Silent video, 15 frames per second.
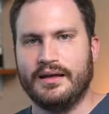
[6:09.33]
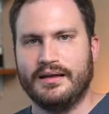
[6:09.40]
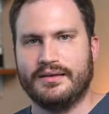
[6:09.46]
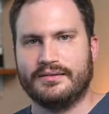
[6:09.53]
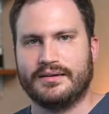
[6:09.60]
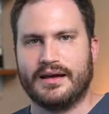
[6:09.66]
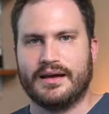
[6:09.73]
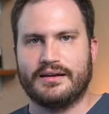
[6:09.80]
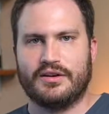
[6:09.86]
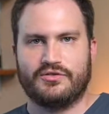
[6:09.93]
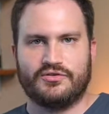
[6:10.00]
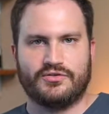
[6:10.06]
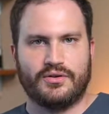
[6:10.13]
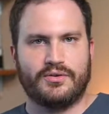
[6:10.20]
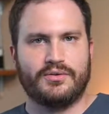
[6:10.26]
is kind of
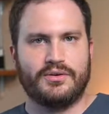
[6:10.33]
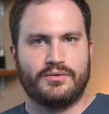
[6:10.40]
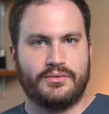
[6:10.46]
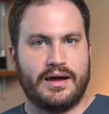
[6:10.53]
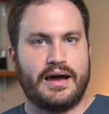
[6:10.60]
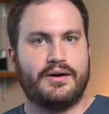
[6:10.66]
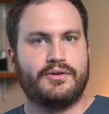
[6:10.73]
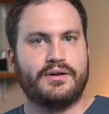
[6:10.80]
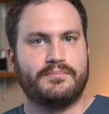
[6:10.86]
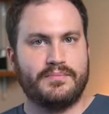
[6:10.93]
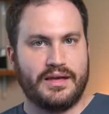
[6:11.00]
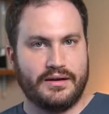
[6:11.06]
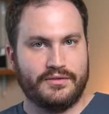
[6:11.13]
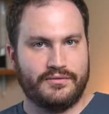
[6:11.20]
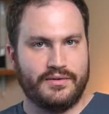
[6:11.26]
show you how to
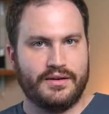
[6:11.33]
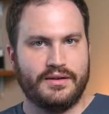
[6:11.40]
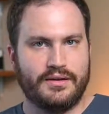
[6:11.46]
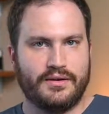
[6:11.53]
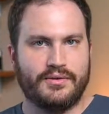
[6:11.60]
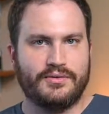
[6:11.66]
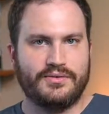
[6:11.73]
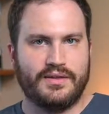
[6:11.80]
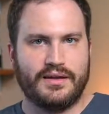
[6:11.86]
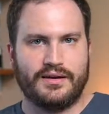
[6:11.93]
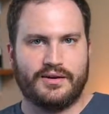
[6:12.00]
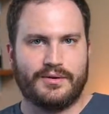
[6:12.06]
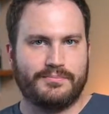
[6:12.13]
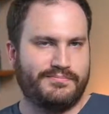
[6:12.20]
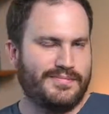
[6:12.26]
make videos that are,